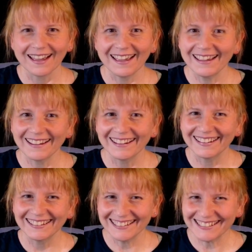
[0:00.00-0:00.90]

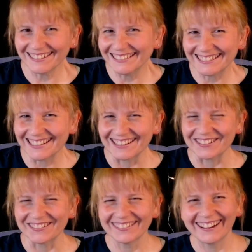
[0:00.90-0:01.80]
And it is good to see
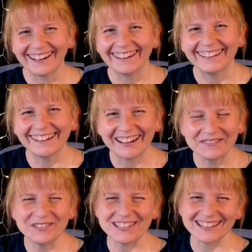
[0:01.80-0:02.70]
you. Hi,
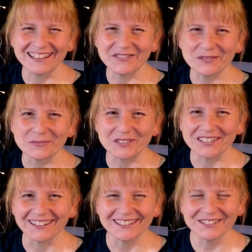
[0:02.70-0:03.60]
I'm Jeannie from
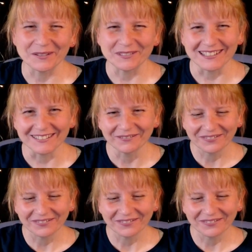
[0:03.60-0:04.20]
Bushnell Unscripted.